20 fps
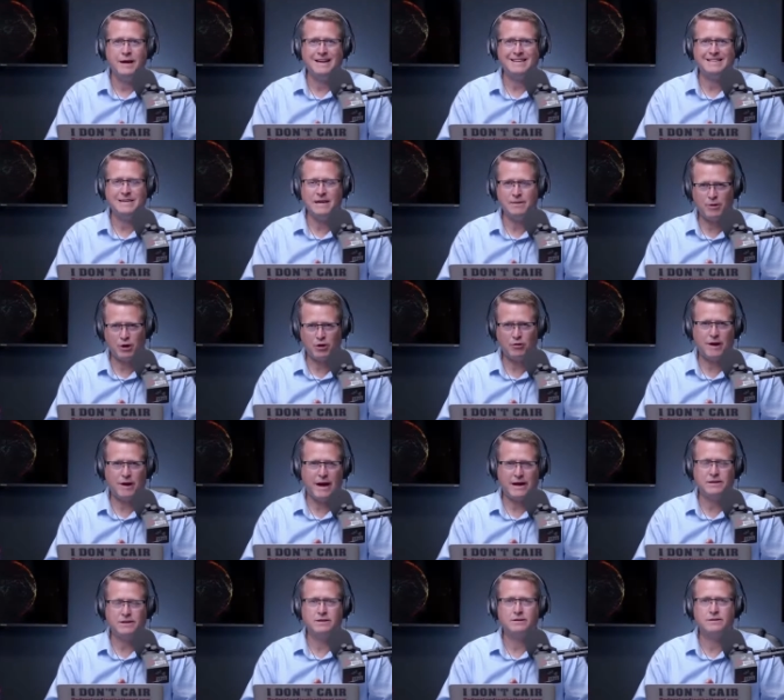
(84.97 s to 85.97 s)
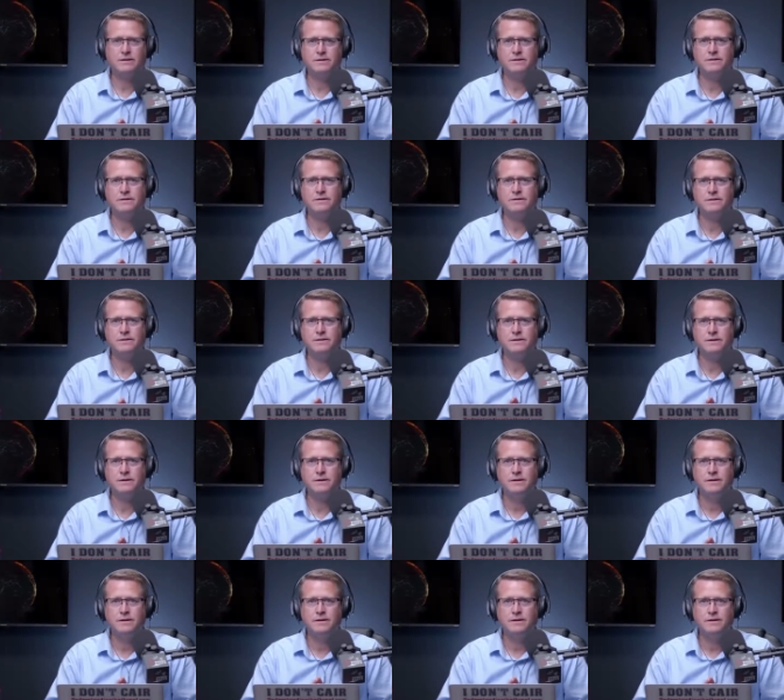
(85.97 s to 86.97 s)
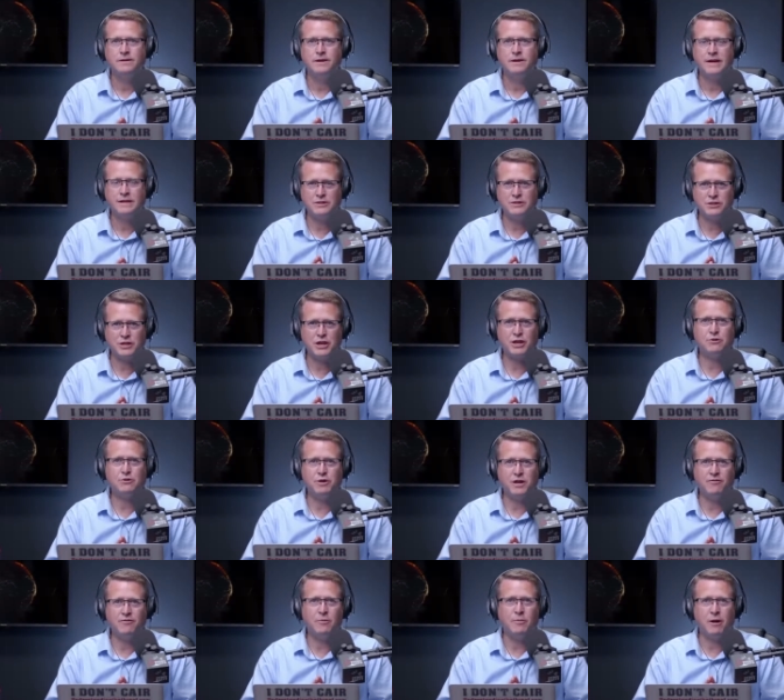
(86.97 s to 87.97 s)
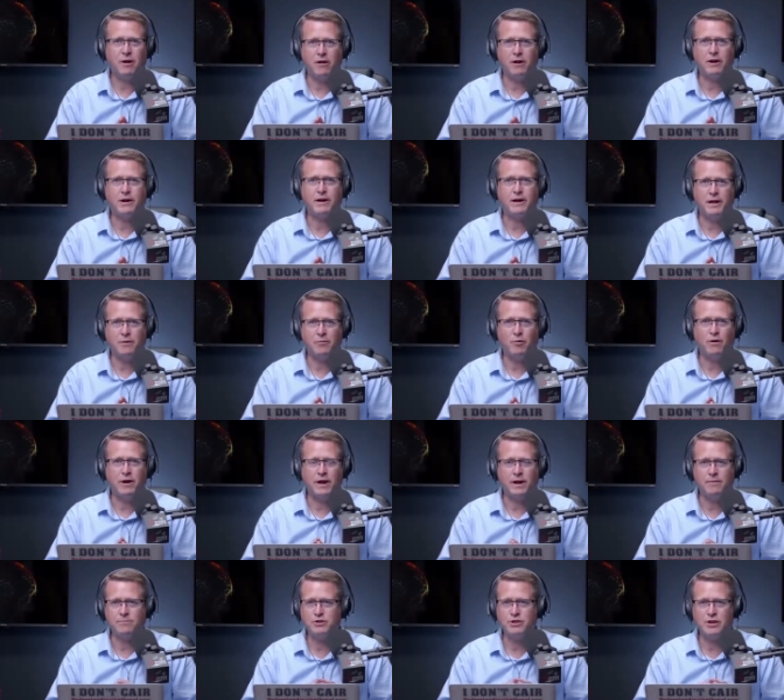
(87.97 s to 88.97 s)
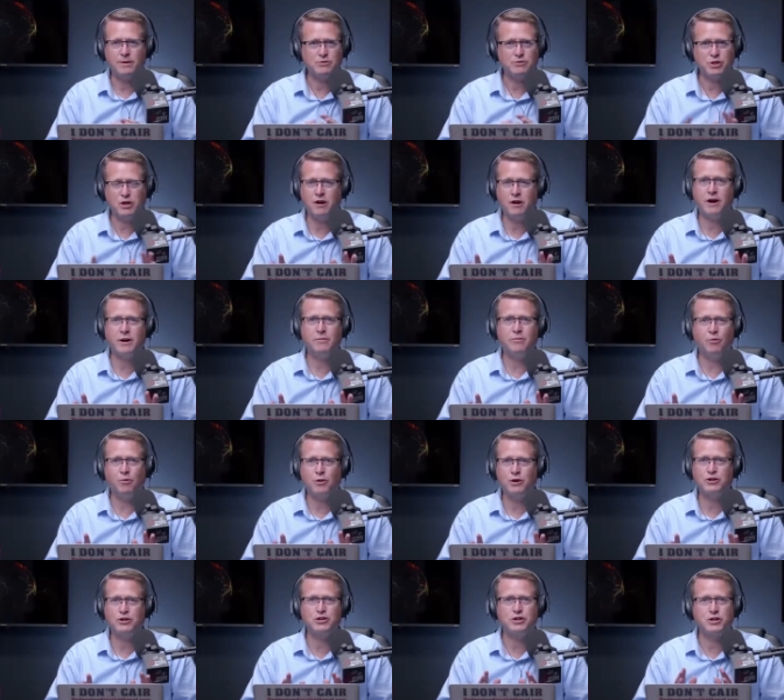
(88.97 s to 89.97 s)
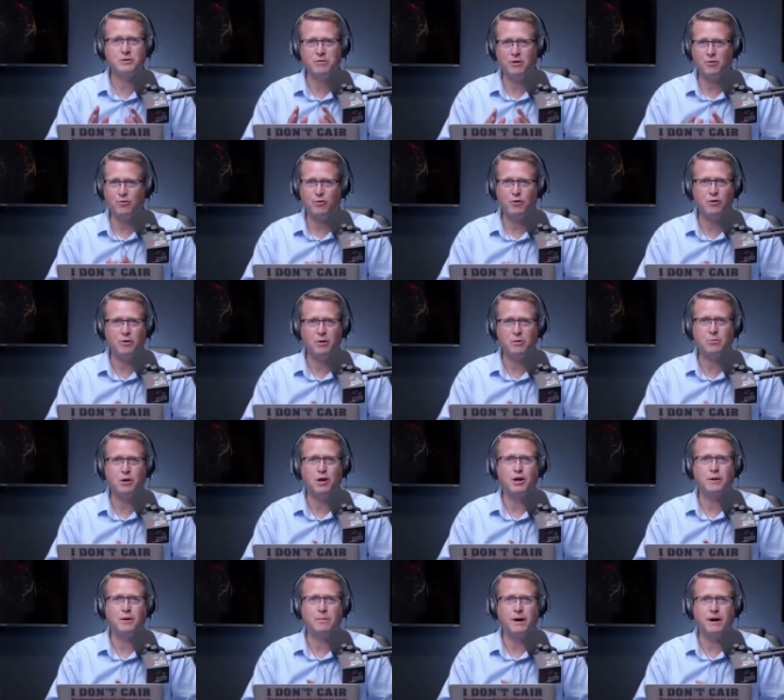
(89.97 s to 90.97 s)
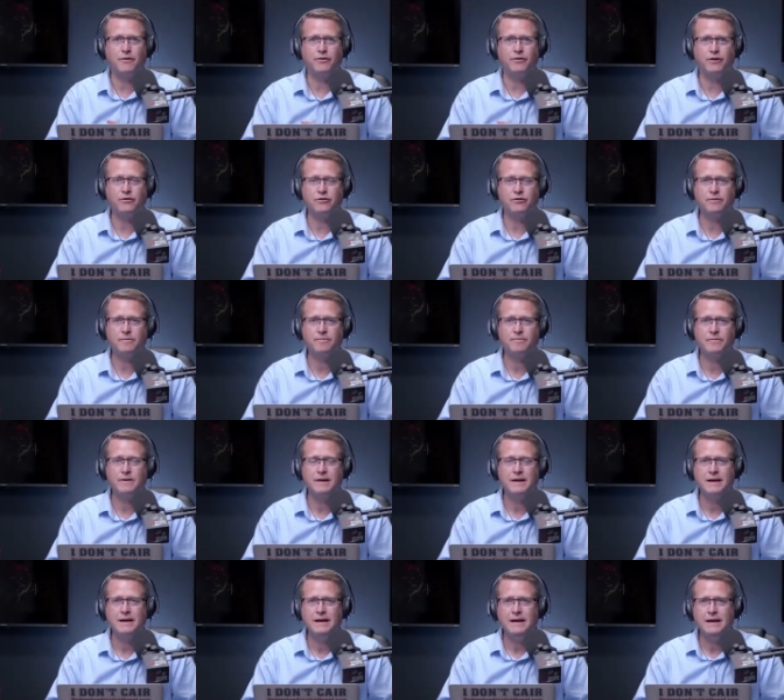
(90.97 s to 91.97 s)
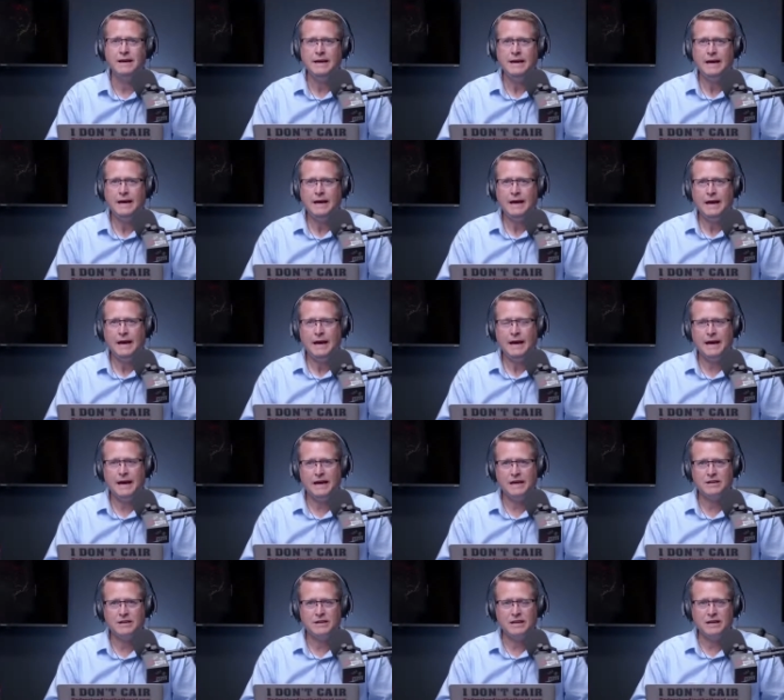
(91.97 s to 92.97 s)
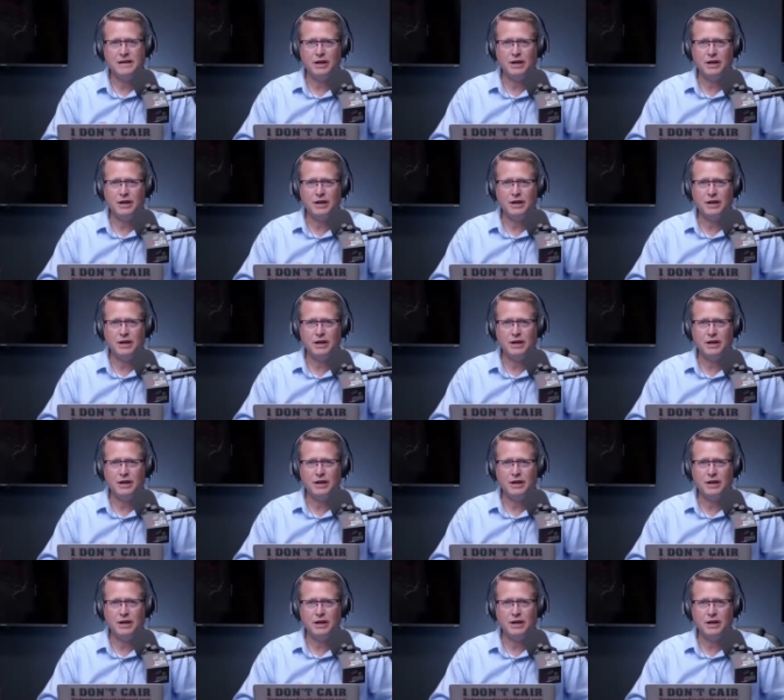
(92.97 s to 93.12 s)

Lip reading: a Democrat and say you love America anymore. And I'm sorry, but we're just going to be really blunt about this. And